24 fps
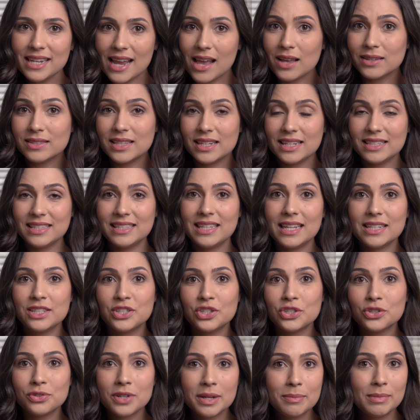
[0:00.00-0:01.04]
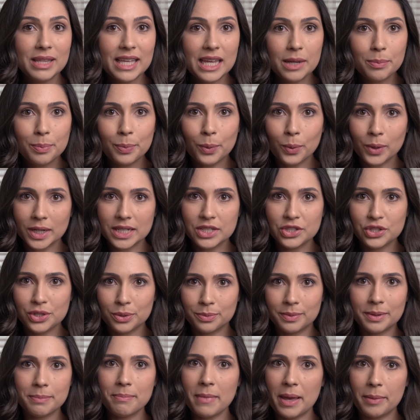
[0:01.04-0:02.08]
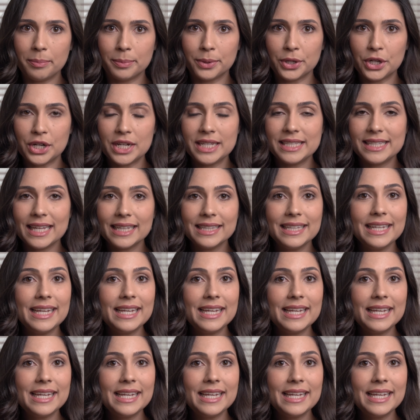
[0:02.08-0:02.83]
else that is extremely important to remember is that the